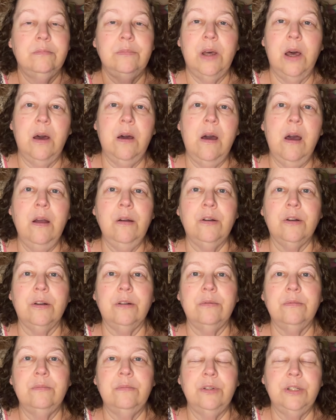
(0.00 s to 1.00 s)
a
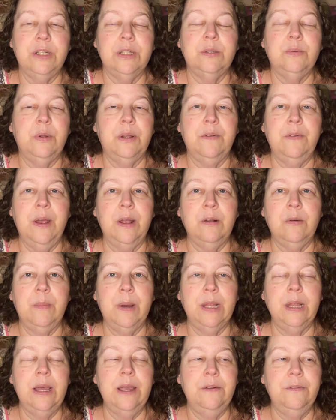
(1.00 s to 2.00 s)
Cocker, which is what I've had all
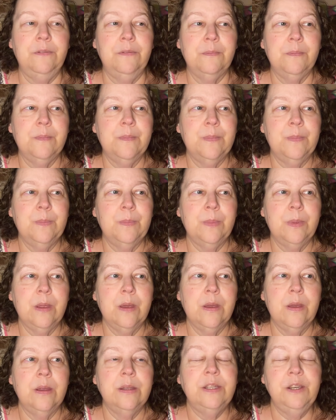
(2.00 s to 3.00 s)
my life?
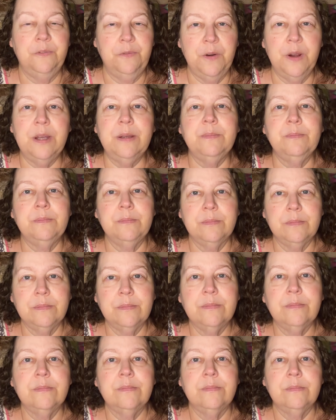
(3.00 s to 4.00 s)
Different.
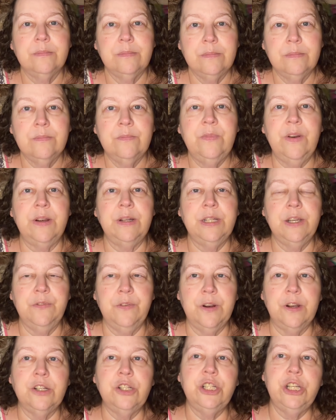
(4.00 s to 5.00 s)
Very
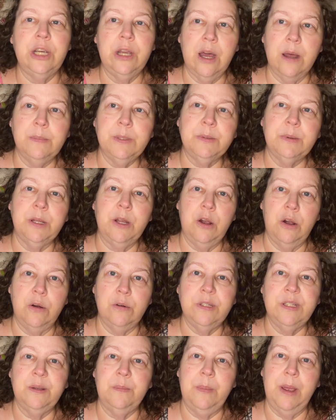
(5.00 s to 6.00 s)
different. She comes with a
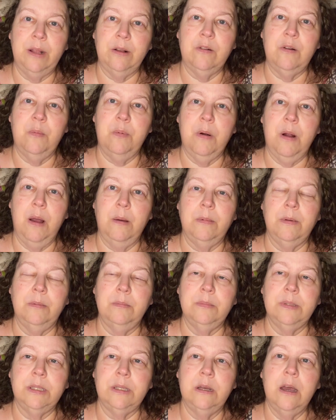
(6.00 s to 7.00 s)
host of medical
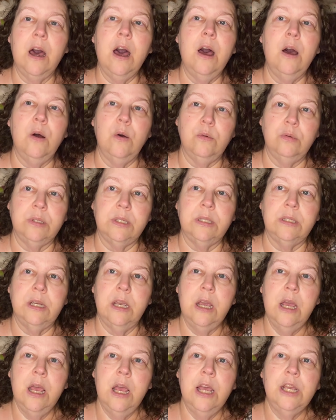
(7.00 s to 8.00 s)
problems. A host.
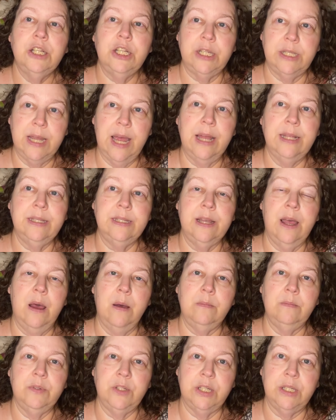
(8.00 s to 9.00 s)
She's had
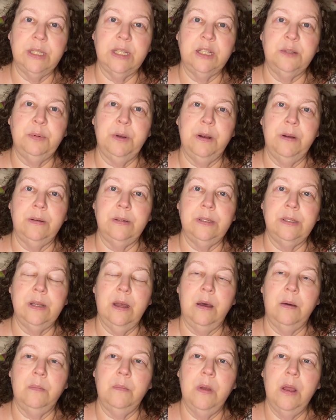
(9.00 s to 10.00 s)
some. She's experienced
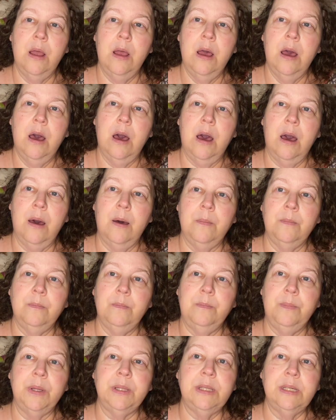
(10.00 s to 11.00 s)
some.
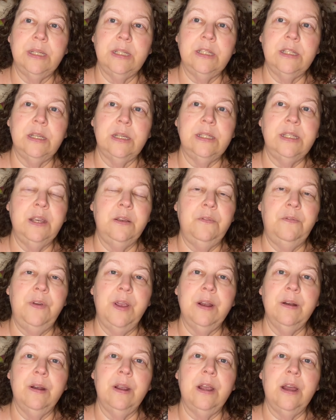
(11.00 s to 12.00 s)
But this is a
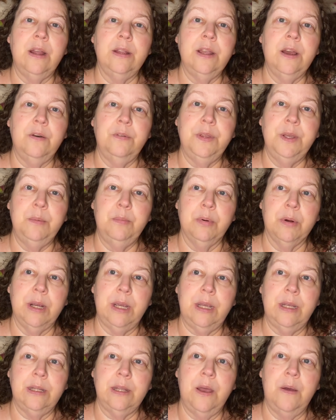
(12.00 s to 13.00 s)
very unhealthy
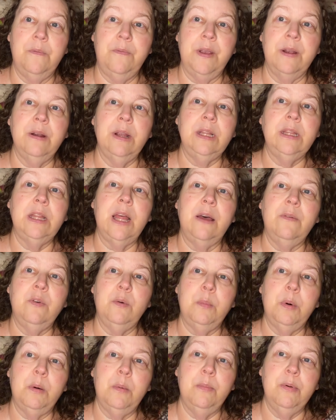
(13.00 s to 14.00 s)
breed. A very
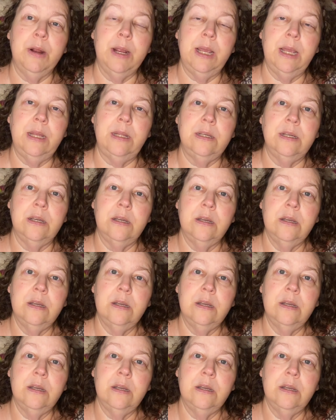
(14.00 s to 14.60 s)
lovable breed.